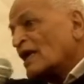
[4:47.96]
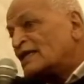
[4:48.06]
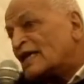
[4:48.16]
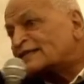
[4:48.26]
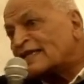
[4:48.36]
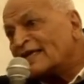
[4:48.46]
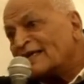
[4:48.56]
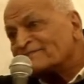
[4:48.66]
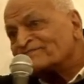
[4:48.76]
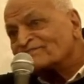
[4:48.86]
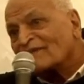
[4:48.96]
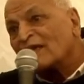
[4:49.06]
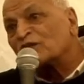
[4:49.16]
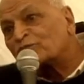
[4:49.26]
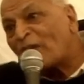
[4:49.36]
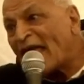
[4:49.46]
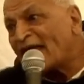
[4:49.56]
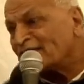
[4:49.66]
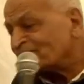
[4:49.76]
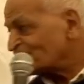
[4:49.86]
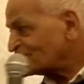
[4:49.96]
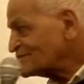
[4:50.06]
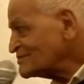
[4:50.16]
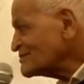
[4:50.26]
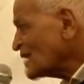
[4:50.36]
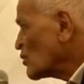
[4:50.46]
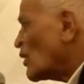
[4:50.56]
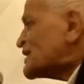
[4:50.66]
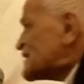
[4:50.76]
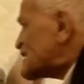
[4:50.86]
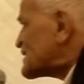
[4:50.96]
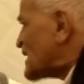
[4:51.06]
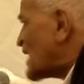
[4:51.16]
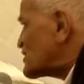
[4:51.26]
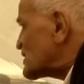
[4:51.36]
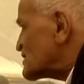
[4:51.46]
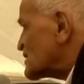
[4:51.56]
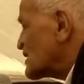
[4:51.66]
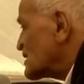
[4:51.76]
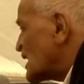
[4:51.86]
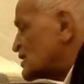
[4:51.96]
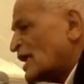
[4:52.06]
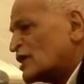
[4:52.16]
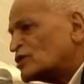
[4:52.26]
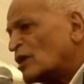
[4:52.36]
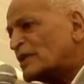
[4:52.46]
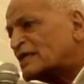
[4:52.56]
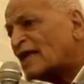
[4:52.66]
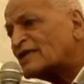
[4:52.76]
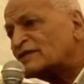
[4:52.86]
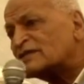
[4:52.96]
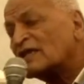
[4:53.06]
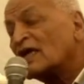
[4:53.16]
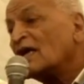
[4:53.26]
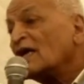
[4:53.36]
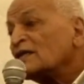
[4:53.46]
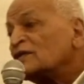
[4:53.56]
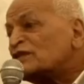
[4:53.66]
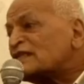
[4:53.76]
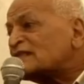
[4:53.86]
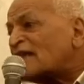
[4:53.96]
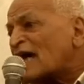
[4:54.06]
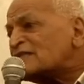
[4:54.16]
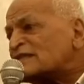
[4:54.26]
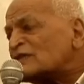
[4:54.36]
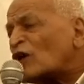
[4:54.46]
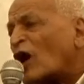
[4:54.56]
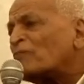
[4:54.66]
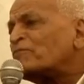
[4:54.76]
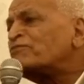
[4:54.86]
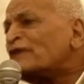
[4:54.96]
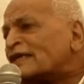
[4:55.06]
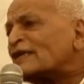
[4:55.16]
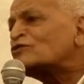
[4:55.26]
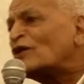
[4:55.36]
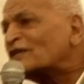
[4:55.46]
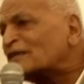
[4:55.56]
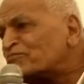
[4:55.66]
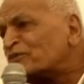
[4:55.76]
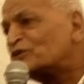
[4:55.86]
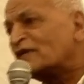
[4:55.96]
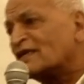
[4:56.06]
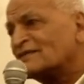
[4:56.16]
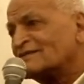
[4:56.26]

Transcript: in Italy, in Spain, what is this crisis? They say economic crisis. This is crisis of figures on the computer.